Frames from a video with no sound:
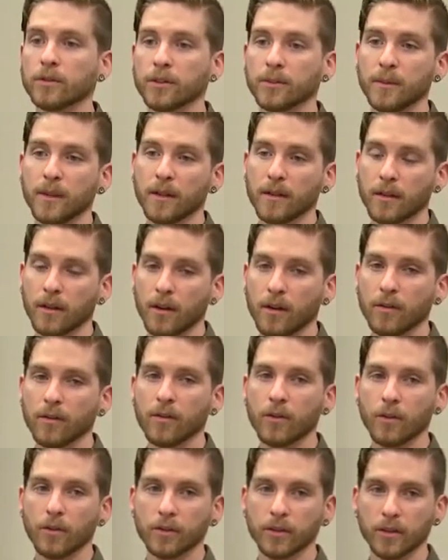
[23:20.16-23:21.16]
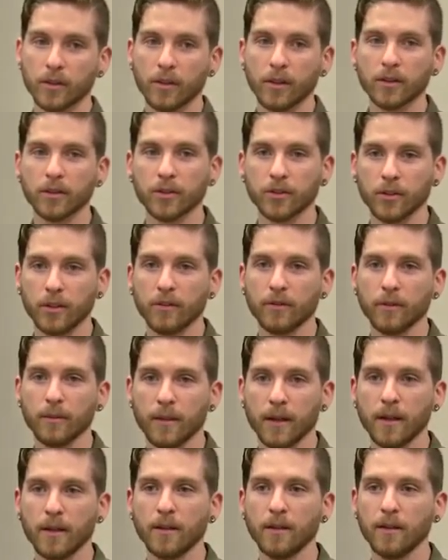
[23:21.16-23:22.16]
Smith Golf Course, across the street from
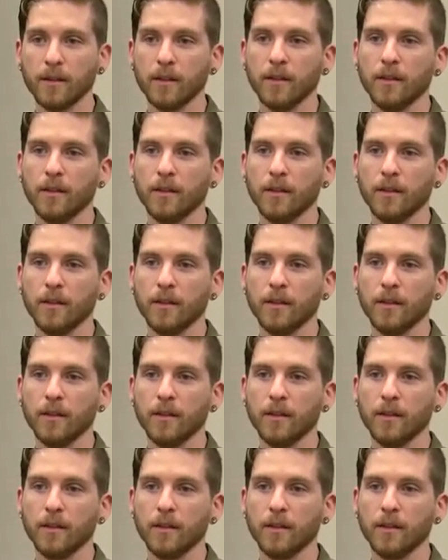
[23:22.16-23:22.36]
there.